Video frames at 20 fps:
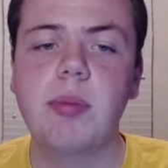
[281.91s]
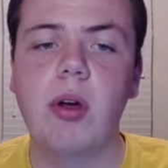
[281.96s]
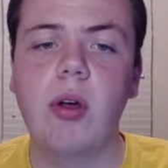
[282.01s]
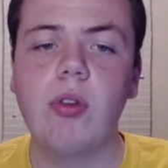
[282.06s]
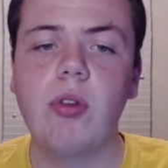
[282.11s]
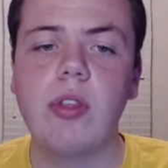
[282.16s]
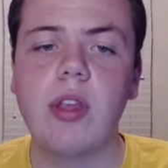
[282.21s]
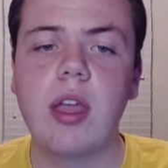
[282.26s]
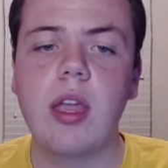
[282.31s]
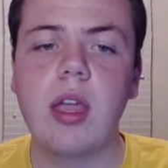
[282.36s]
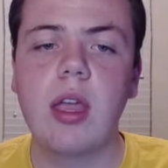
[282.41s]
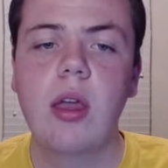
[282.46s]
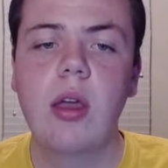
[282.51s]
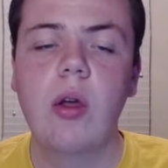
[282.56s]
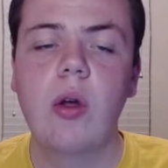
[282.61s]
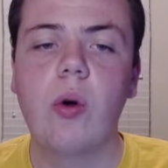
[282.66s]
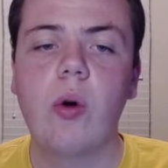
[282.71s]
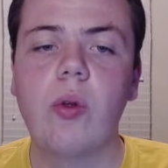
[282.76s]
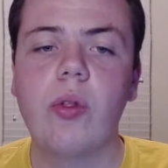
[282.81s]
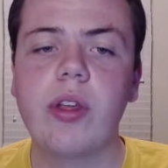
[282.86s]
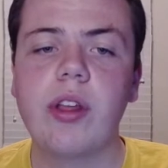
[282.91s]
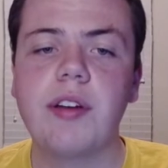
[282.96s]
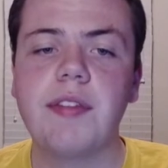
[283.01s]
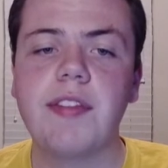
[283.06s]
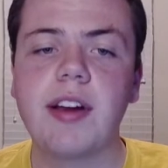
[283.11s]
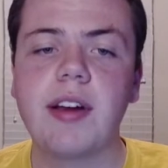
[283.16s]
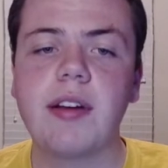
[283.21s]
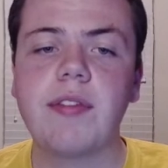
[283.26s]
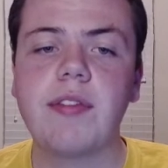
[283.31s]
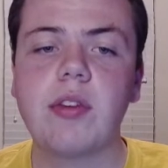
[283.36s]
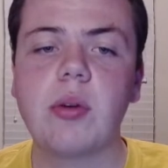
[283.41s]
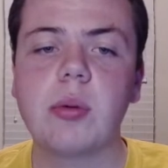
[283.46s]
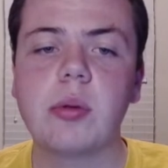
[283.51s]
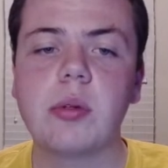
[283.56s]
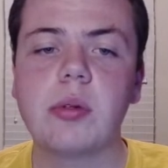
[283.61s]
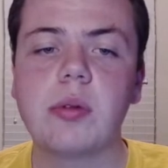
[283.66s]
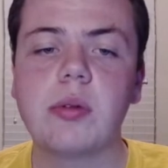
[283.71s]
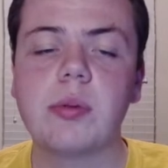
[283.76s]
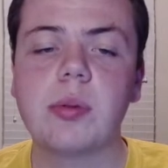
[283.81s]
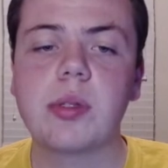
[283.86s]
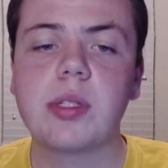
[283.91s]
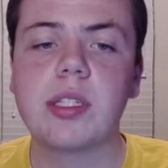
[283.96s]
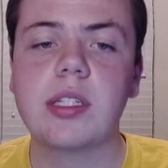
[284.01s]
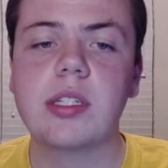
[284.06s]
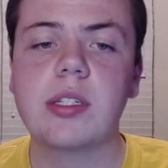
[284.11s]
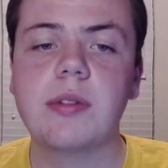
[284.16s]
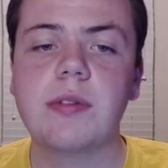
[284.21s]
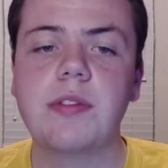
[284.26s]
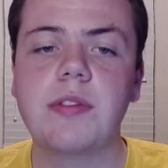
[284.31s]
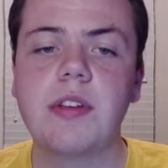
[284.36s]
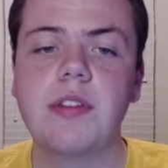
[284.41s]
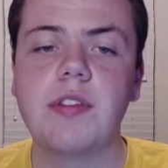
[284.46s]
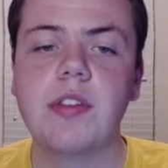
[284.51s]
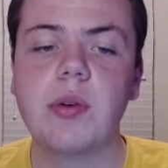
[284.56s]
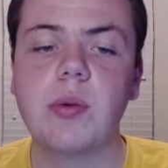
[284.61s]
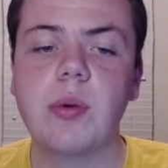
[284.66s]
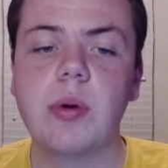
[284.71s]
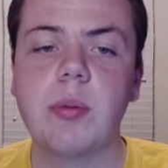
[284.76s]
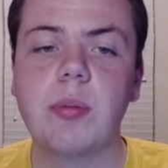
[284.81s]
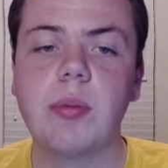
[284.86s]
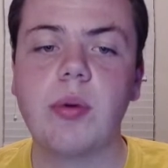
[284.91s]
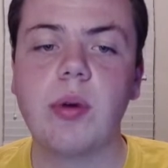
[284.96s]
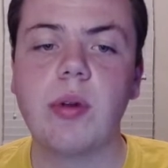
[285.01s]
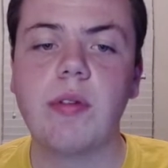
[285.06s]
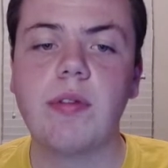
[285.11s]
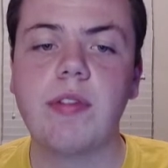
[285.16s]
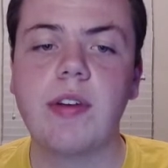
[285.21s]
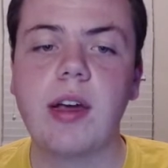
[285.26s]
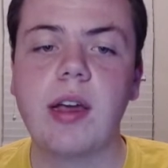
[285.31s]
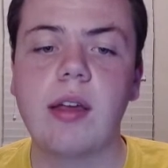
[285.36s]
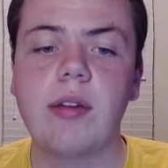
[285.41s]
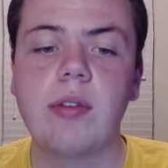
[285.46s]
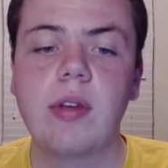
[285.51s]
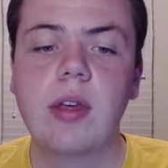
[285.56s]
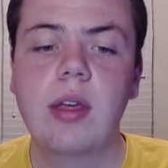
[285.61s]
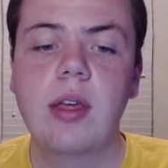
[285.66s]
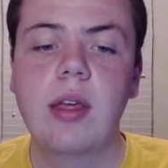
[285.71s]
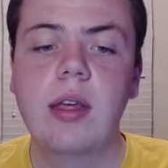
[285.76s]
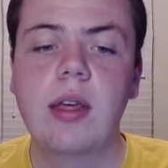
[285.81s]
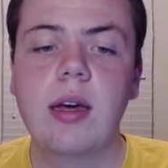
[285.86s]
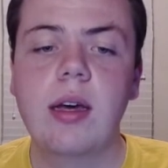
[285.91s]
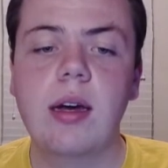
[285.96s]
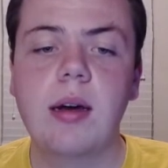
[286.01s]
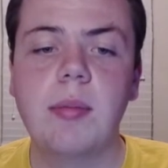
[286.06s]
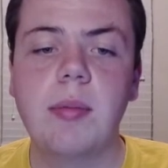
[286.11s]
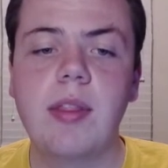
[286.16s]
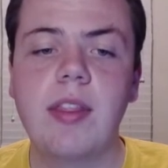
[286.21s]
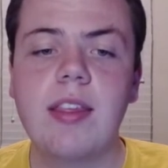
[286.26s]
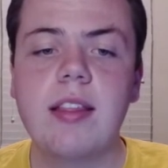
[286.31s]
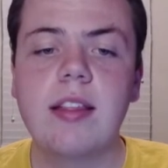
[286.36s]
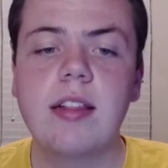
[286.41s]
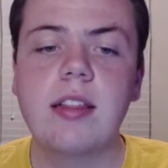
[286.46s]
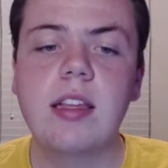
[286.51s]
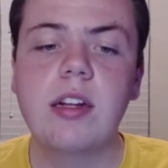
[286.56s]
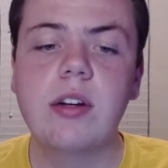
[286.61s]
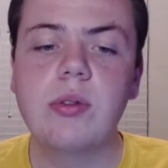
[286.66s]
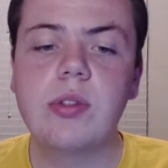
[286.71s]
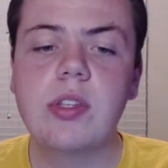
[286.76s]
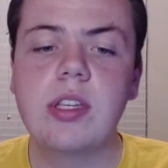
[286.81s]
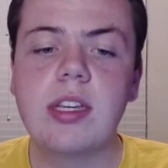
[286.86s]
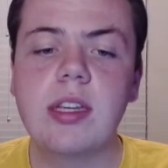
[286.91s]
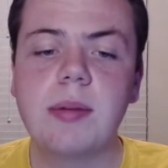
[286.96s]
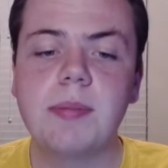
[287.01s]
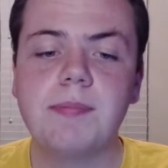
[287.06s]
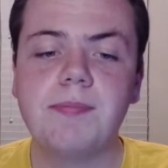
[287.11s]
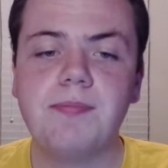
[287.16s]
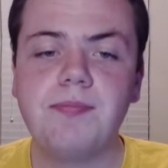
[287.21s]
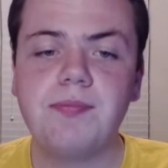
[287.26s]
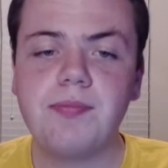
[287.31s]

Ball State only an effective field goal percentage of 51.5. Um, and this Toledo team